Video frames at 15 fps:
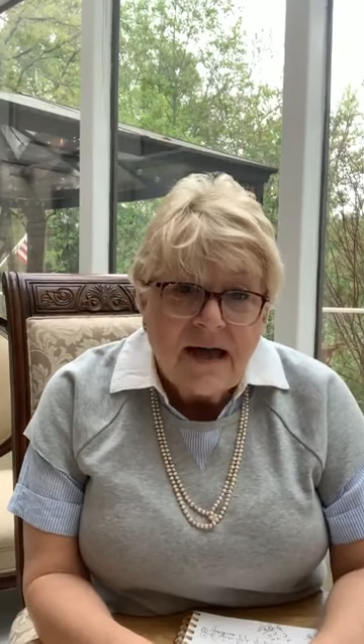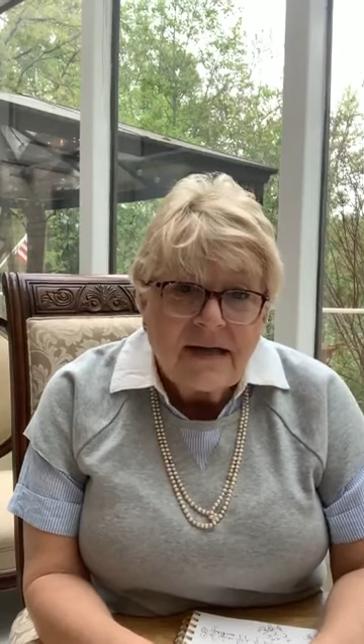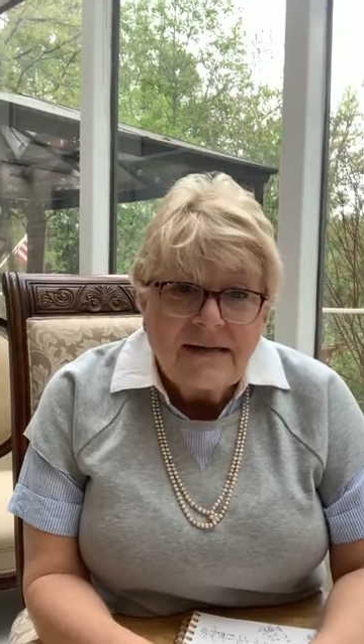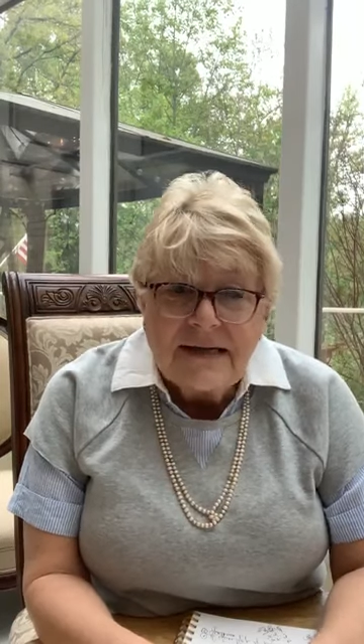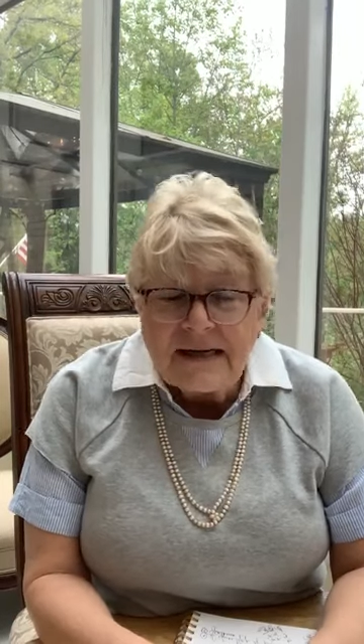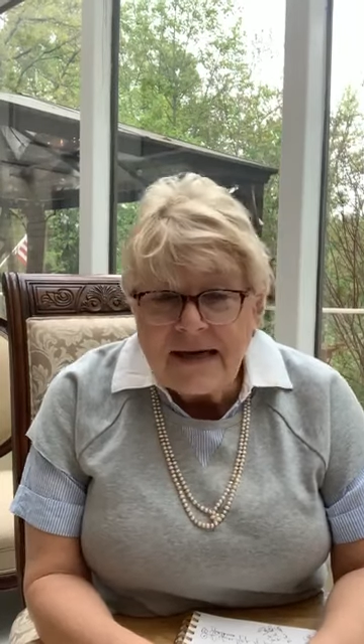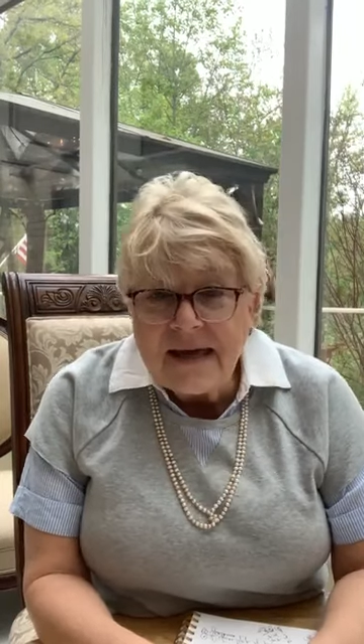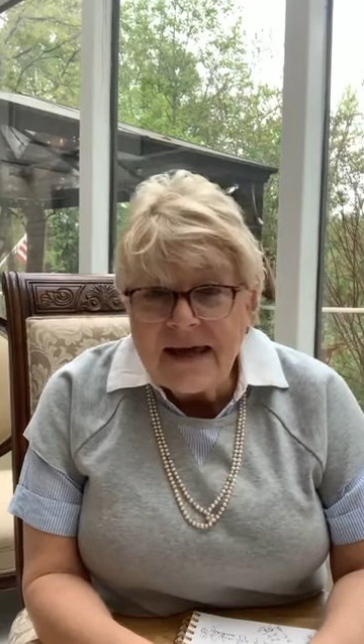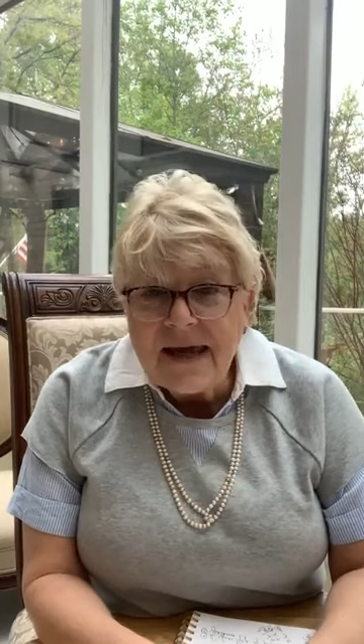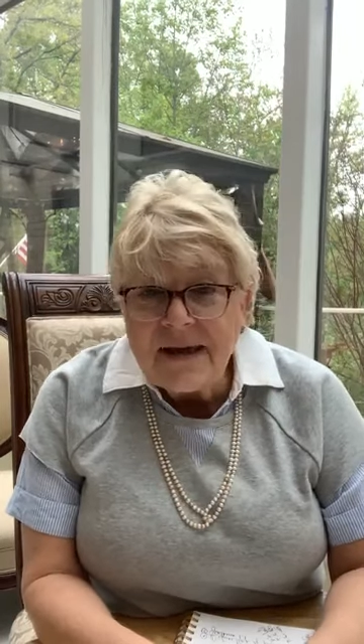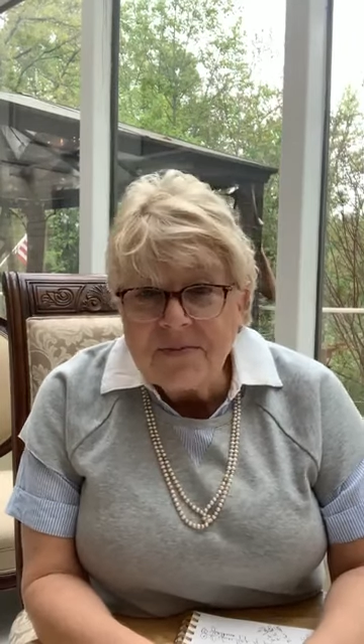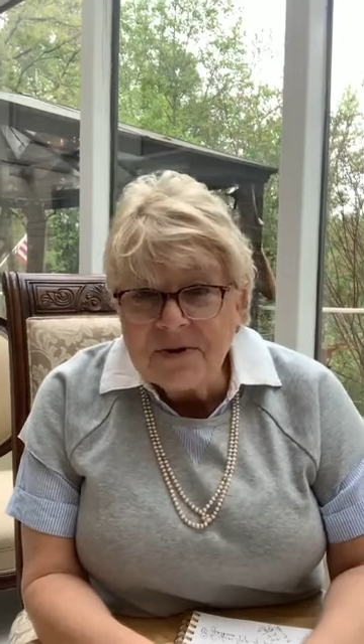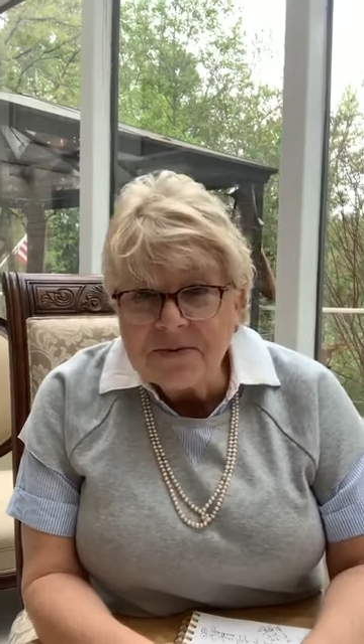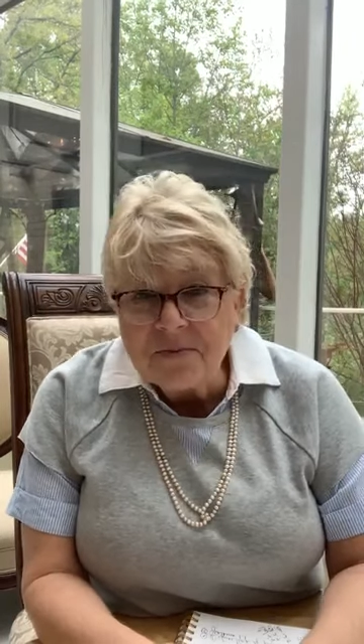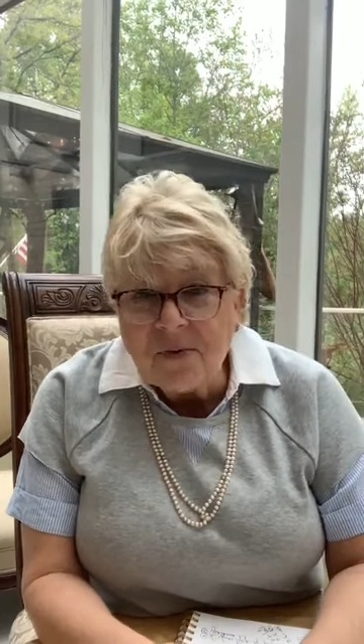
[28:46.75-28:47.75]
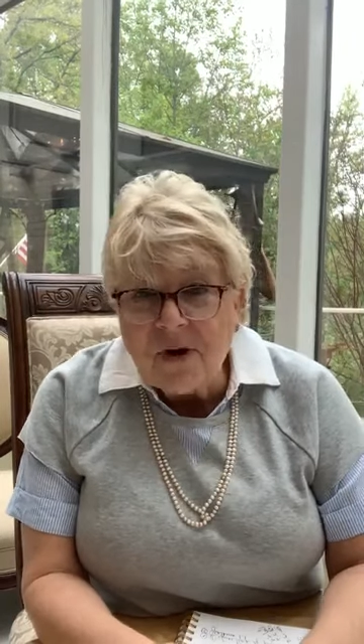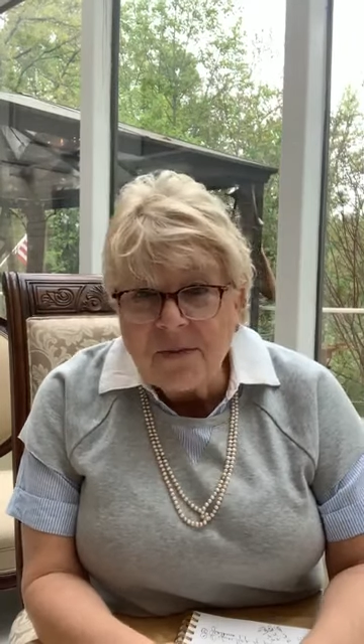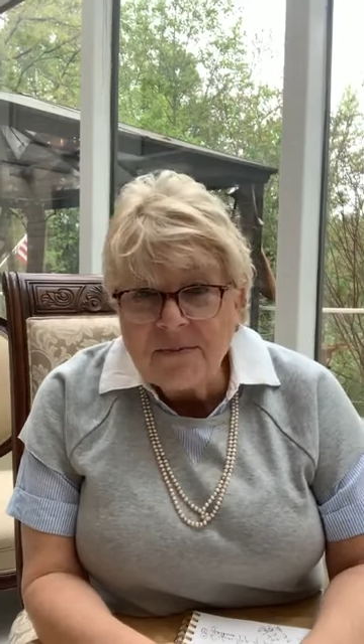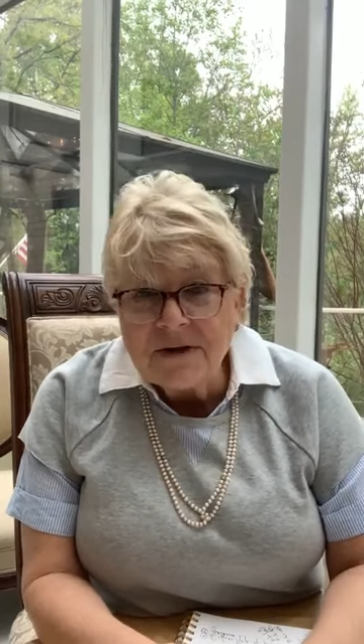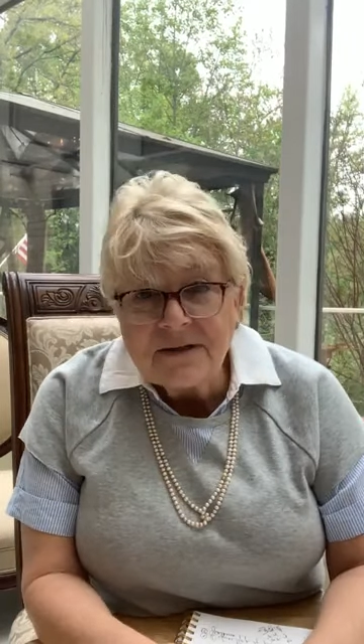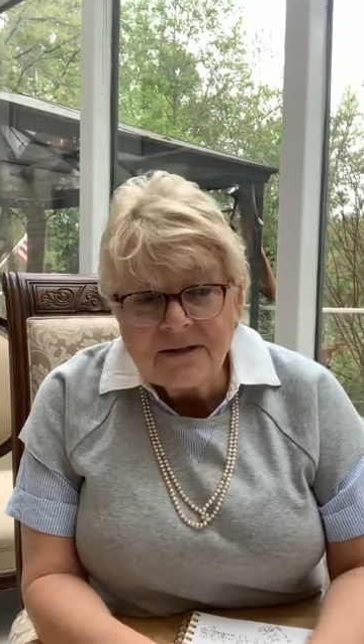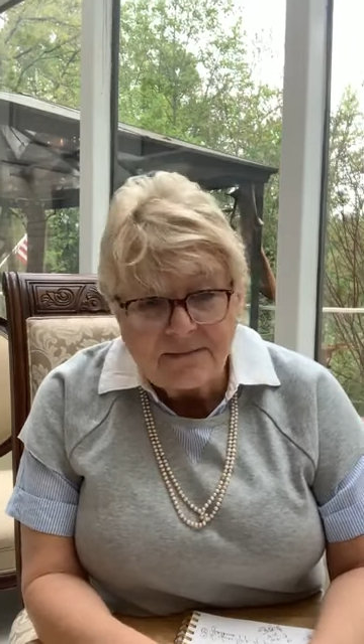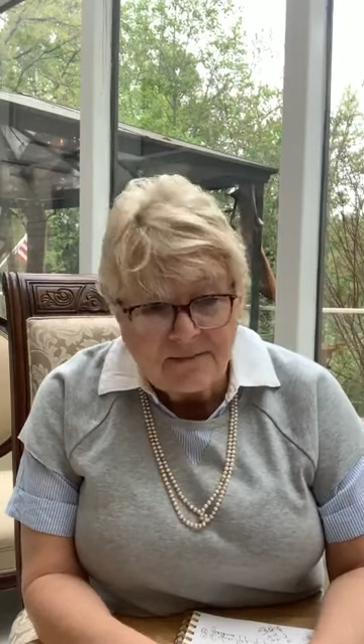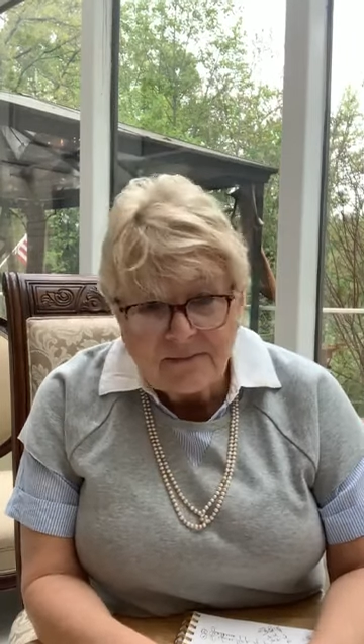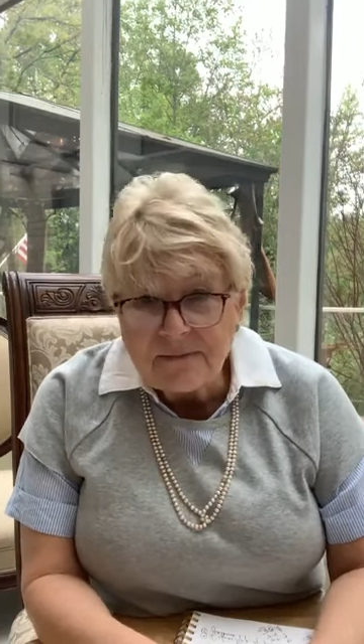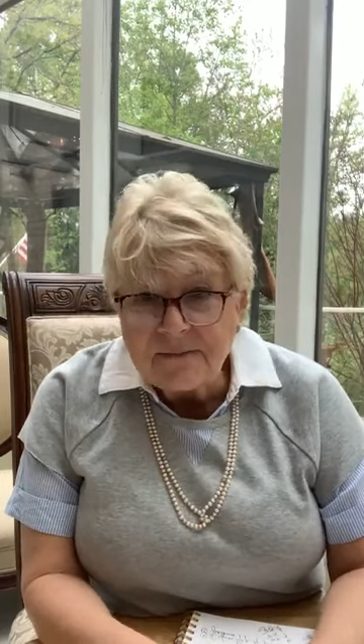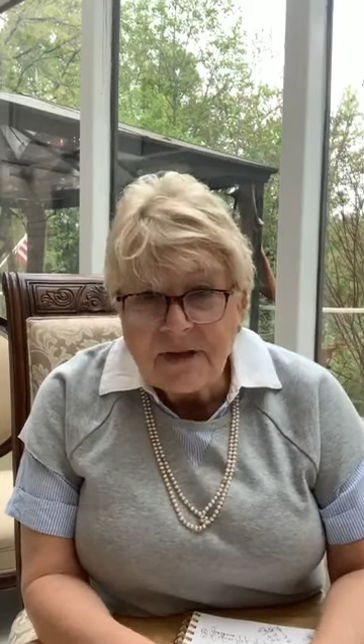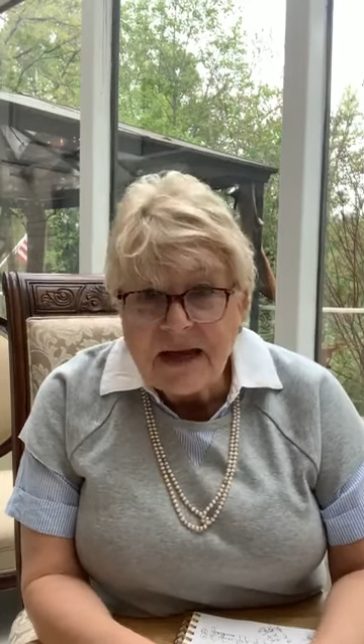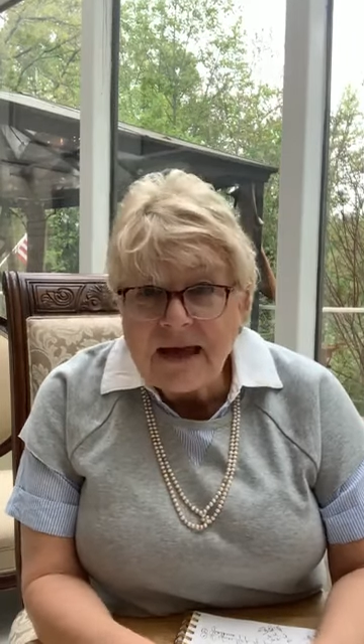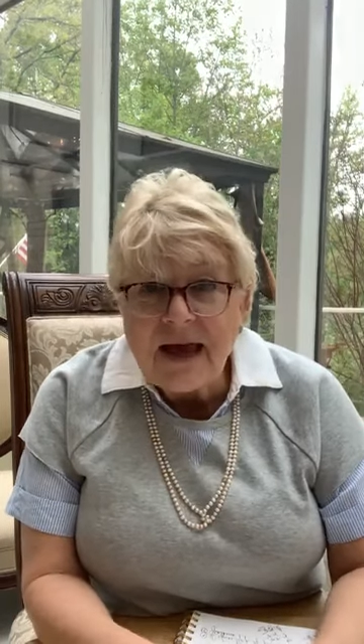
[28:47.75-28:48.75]
Did he keep his promise?
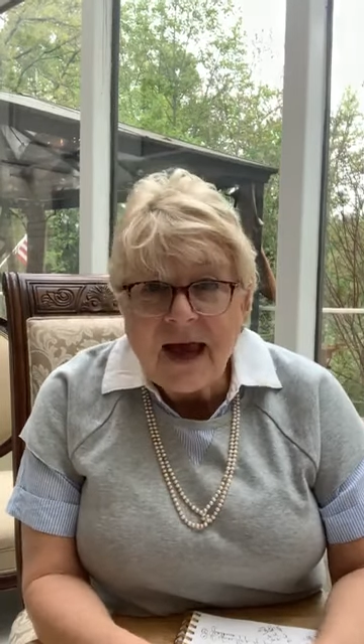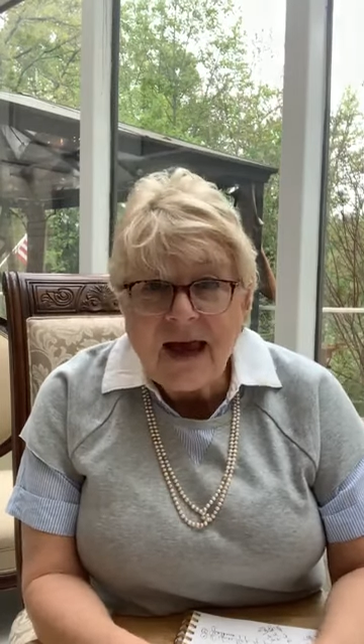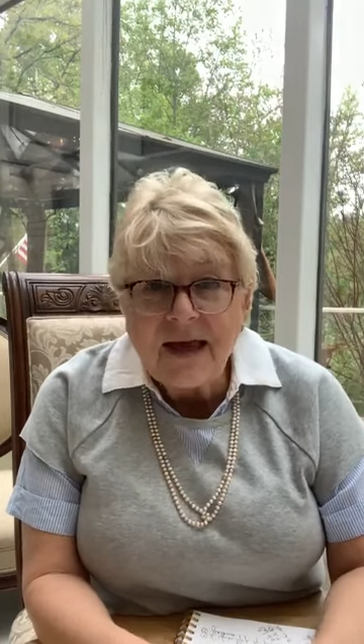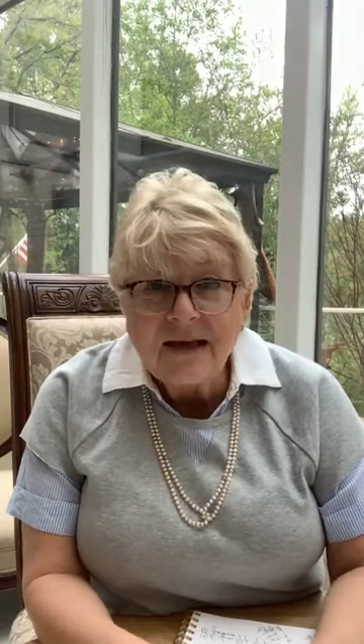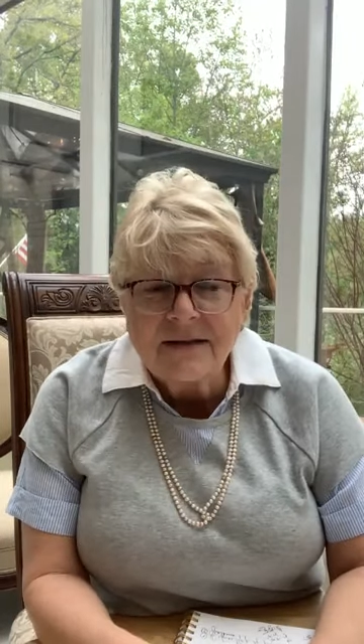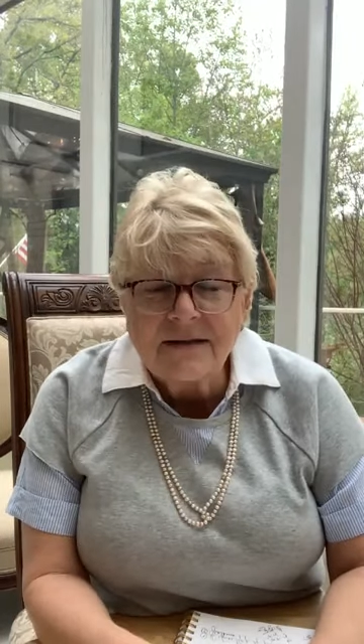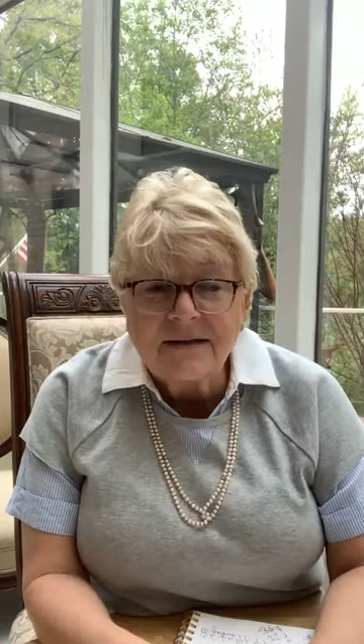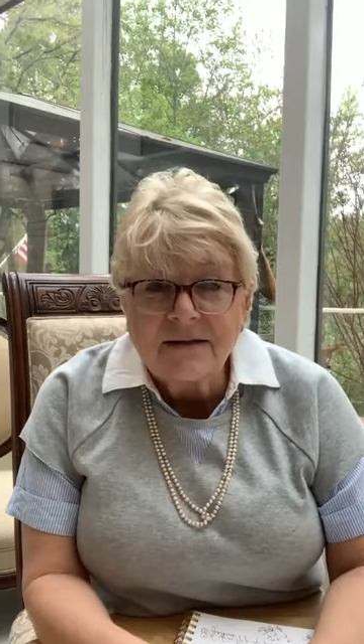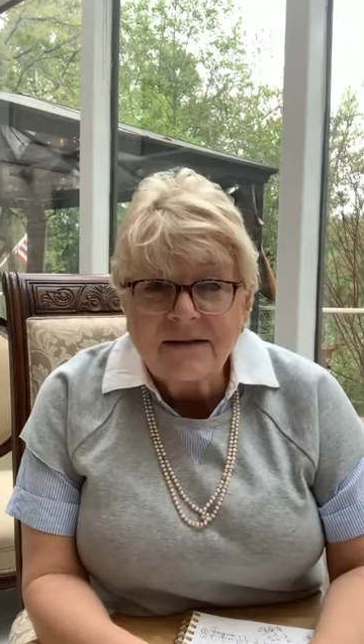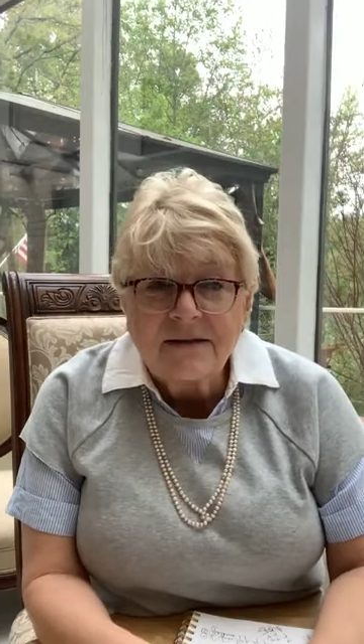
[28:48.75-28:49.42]
He has.